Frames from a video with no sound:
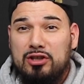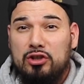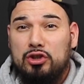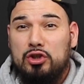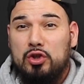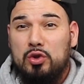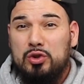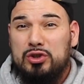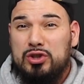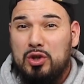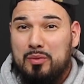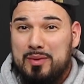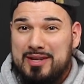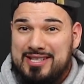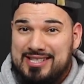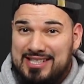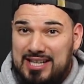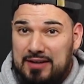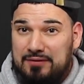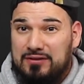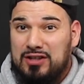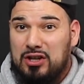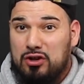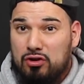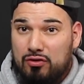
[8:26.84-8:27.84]
to do to
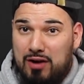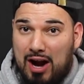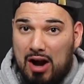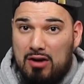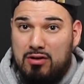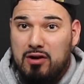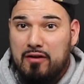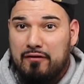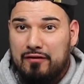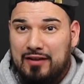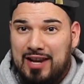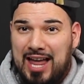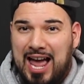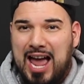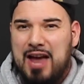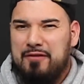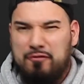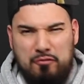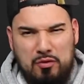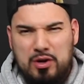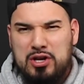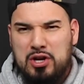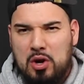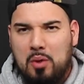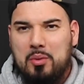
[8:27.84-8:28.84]
receive the crown of
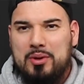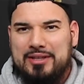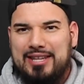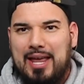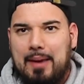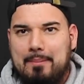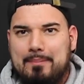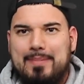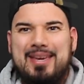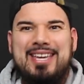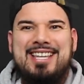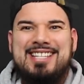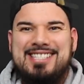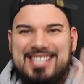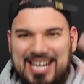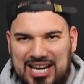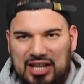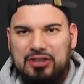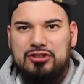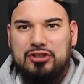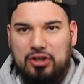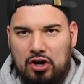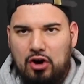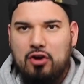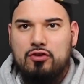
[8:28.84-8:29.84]
life? We know what that means.
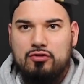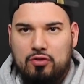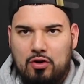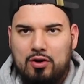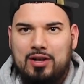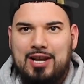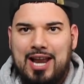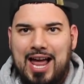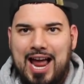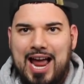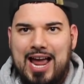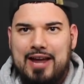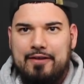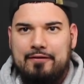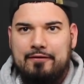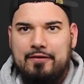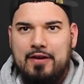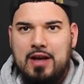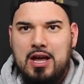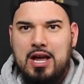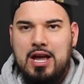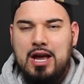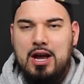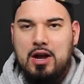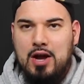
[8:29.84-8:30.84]
Eternal life.
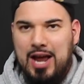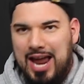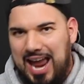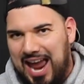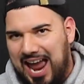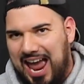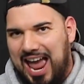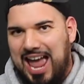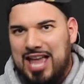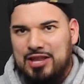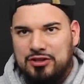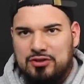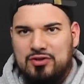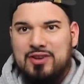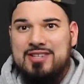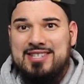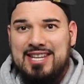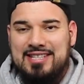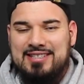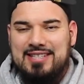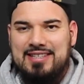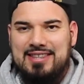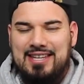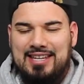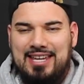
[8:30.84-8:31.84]
Entrance
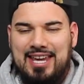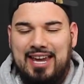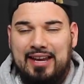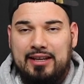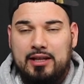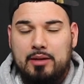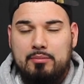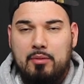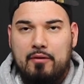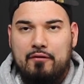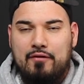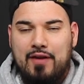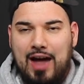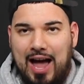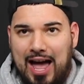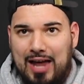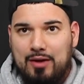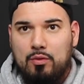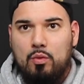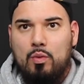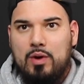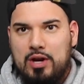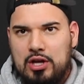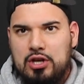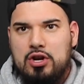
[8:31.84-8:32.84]
into the kingdom of
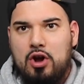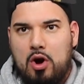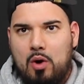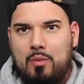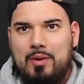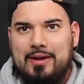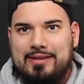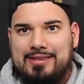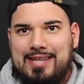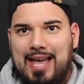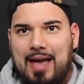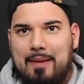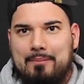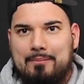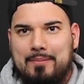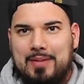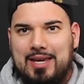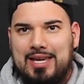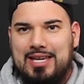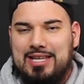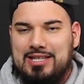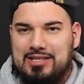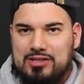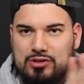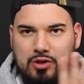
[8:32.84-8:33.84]
God. We know what that
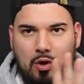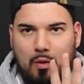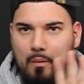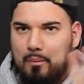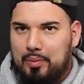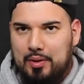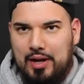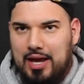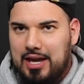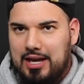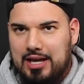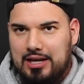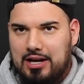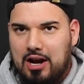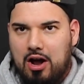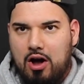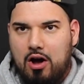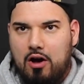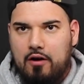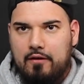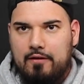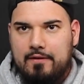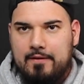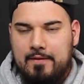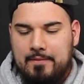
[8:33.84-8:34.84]
means. Don't play it
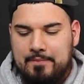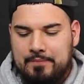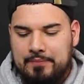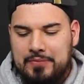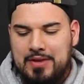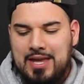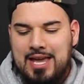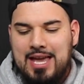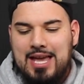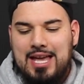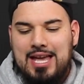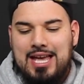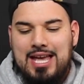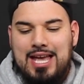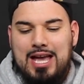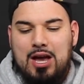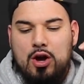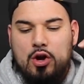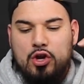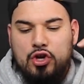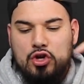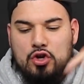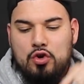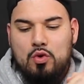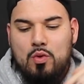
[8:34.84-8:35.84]
off.
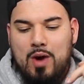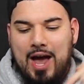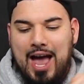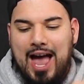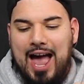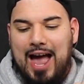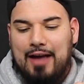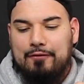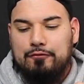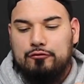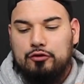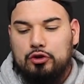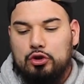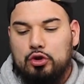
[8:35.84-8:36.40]
You have